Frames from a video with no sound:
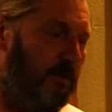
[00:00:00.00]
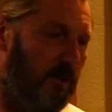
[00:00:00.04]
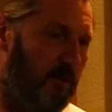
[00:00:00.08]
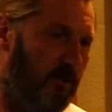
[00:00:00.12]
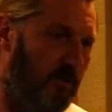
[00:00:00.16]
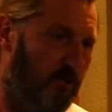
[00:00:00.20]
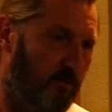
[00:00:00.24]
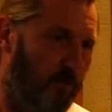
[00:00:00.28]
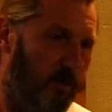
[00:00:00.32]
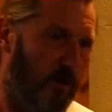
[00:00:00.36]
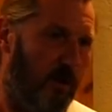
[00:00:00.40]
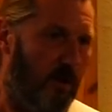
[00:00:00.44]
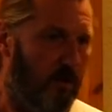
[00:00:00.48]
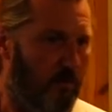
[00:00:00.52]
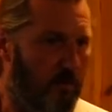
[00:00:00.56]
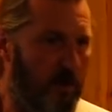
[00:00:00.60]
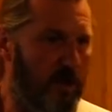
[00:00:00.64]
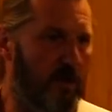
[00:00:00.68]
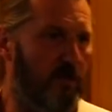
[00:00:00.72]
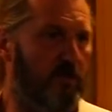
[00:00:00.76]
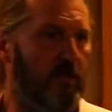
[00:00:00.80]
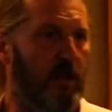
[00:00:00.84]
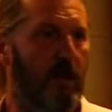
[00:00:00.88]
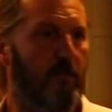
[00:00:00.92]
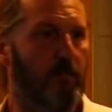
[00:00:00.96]
This is one of the
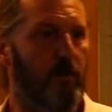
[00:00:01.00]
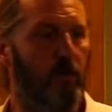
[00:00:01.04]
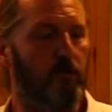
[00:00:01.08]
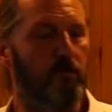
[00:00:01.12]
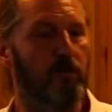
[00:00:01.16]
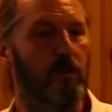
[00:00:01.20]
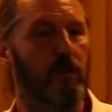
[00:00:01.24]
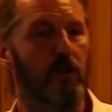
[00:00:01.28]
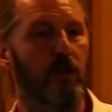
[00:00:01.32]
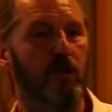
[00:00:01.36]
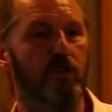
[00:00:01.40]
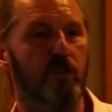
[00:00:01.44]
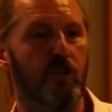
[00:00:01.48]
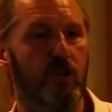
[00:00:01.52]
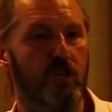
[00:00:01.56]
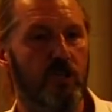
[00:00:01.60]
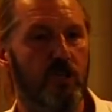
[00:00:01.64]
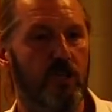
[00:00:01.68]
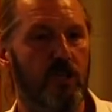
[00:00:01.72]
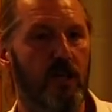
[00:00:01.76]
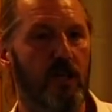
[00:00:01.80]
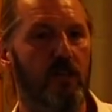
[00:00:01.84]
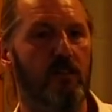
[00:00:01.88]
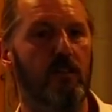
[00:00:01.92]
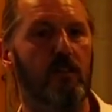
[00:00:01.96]
reasons I've looked at
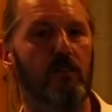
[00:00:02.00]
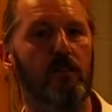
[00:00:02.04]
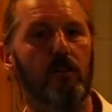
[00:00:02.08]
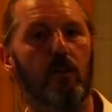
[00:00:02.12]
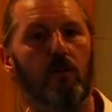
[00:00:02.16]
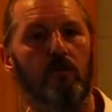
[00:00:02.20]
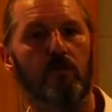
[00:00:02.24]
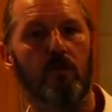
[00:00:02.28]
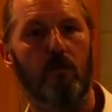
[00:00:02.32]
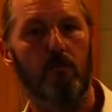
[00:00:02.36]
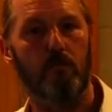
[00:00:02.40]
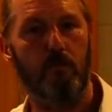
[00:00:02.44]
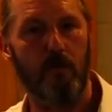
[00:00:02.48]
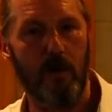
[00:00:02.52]
logistics and looked at